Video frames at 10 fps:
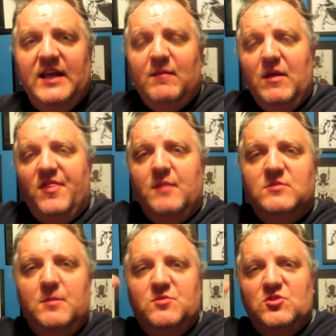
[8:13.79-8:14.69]
Give me a
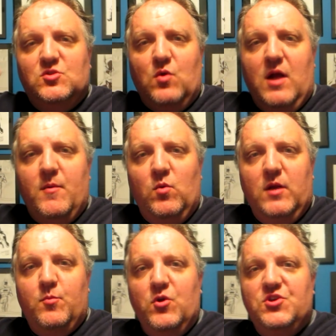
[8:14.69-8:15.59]
thumbs up, subscribe. I really
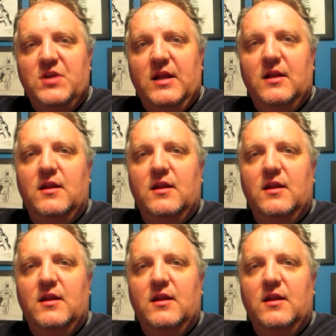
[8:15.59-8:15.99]
appreciate it.